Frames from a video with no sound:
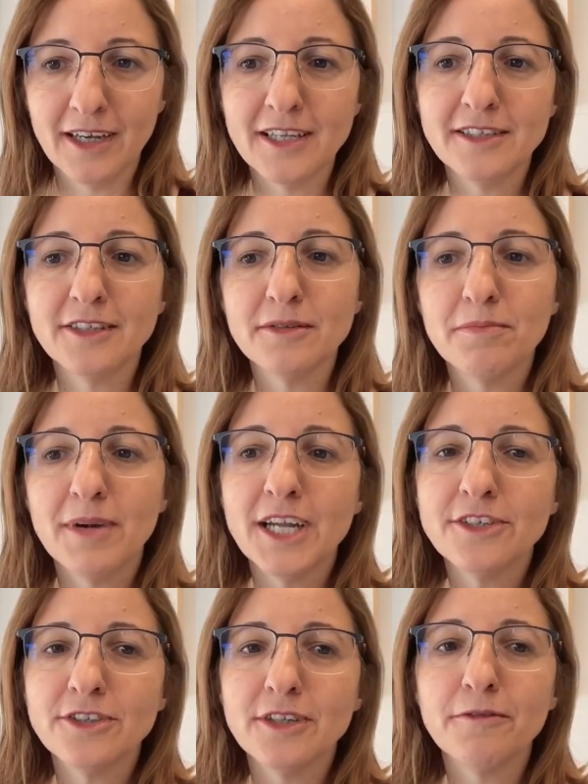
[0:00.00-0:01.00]
as it
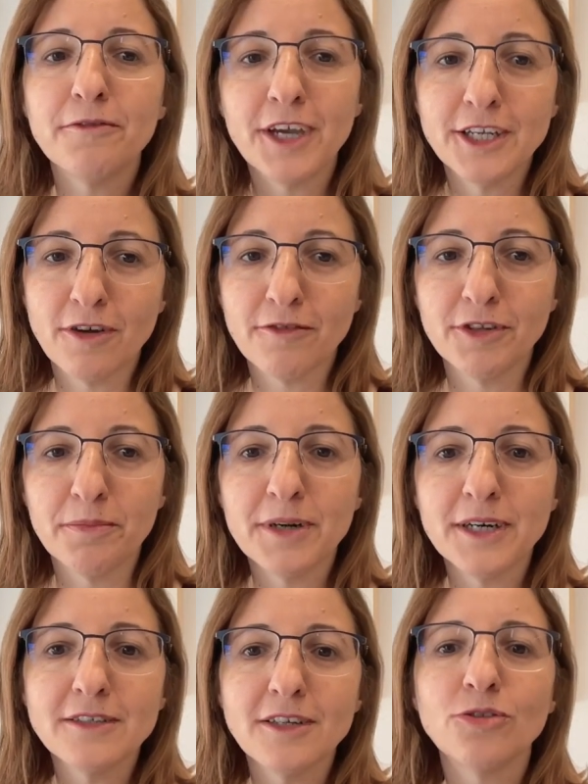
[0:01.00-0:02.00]
matched the face of the
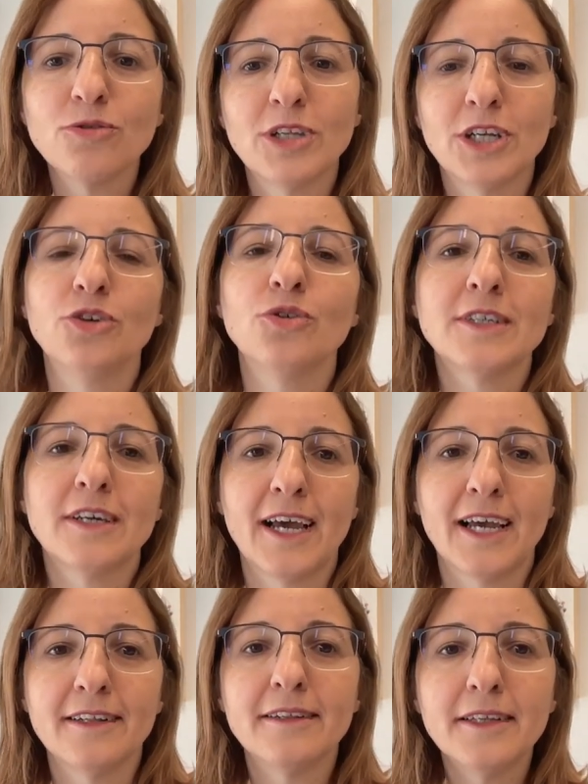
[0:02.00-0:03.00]
person to the user
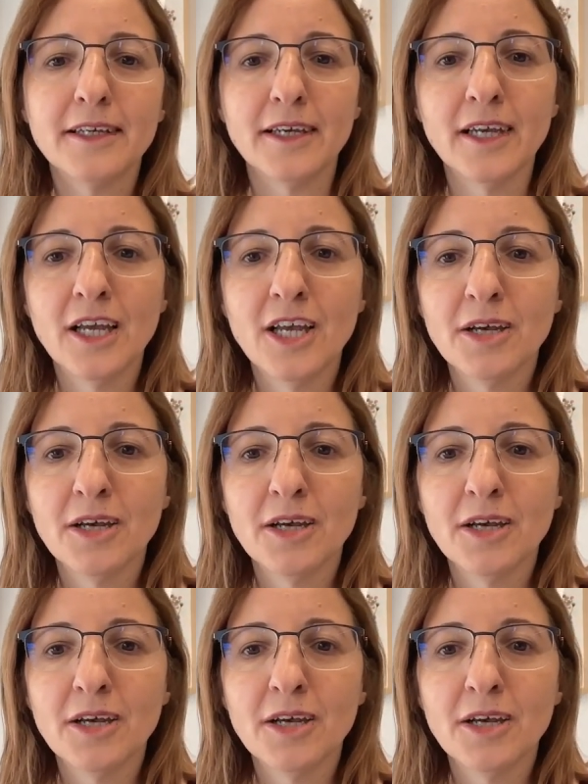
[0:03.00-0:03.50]
ID,